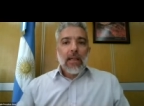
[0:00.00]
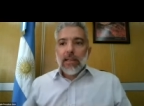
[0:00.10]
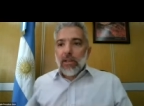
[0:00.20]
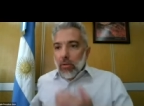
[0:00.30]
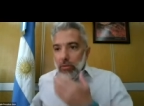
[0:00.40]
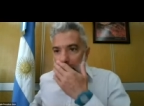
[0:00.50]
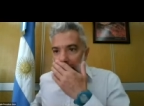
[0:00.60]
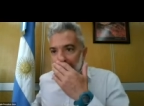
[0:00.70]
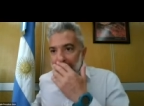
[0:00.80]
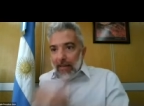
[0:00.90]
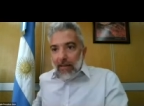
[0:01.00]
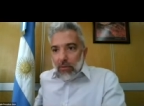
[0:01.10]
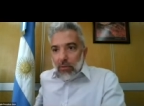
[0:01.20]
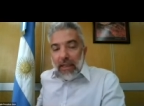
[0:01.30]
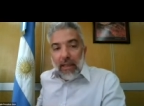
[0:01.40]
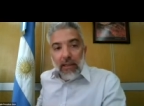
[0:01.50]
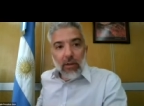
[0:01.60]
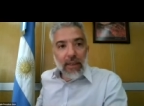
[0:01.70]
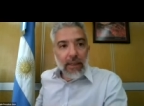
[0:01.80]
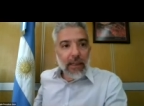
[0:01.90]
Let's go to the, to the case
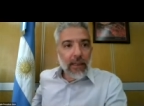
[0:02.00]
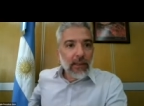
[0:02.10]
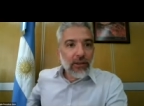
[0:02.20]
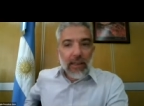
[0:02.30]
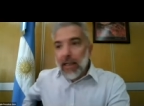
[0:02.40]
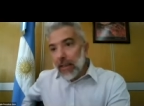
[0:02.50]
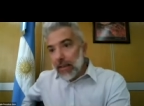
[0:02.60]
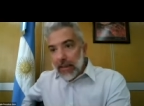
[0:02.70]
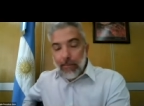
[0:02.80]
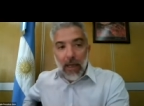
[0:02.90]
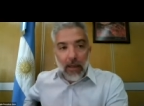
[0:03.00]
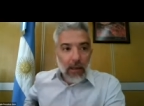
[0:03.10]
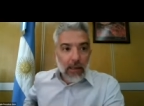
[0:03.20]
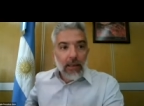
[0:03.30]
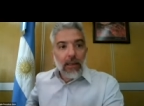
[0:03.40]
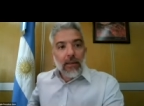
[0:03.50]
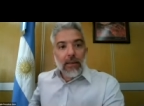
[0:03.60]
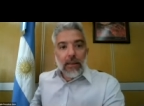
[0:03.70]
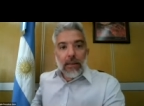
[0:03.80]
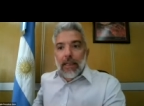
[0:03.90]
of the Genetic Data Bank.
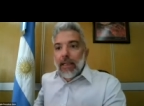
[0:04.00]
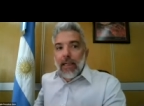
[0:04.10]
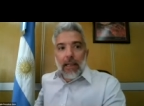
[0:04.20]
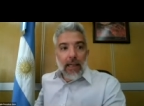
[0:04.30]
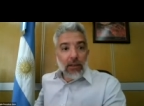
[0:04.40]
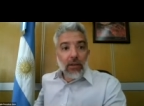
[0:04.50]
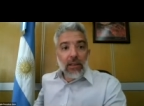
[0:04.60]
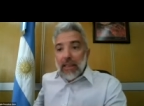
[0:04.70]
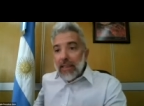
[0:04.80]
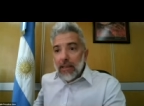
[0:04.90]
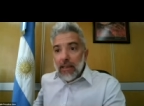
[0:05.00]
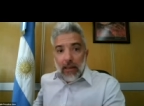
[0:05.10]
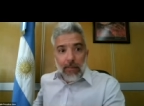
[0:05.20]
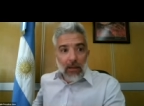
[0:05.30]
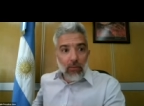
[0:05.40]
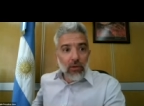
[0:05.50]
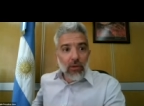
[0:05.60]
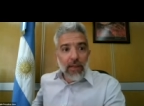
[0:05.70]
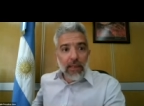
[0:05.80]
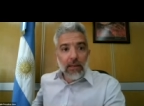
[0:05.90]
The National Genetic Data Bank was
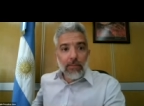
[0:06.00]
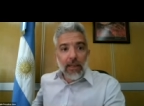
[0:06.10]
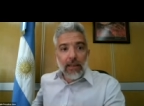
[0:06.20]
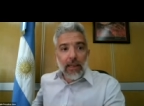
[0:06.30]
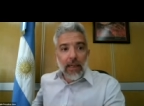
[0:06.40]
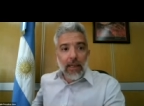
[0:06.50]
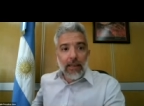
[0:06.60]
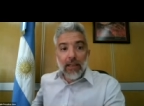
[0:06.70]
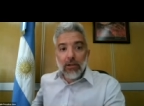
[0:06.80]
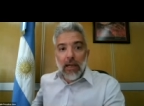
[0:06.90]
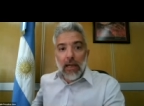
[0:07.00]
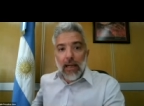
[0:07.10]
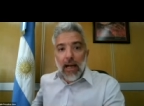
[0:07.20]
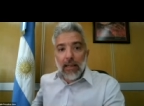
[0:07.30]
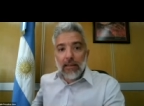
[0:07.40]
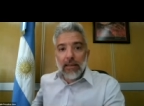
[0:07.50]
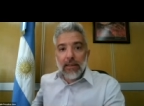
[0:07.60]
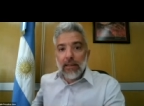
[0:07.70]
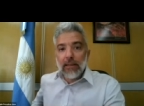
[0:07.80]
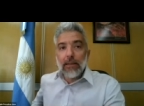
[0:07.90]
created by a national act
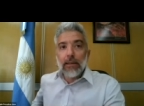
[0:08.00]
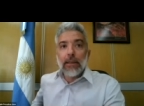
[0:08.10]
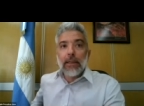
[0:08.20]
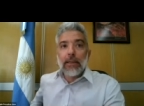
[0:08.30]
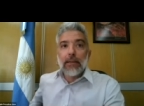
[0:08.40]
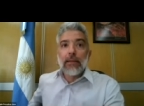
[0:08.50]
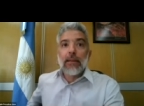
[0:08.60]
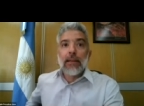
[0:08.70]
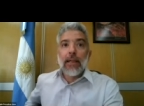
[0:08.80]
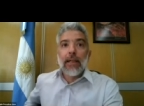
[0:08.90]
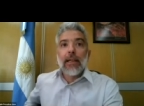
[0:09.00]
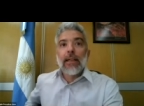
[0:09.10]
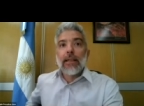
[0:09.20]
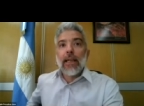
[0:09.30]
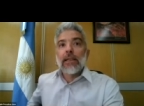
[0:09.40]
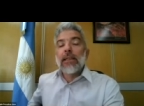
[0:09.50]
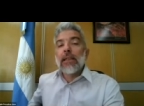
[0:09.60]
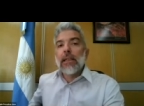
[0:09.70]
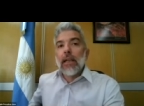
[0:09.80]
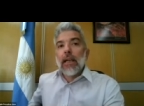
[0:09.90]
in, in uh,
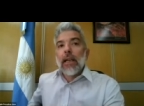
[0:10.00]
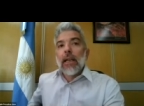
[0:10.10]
nineteen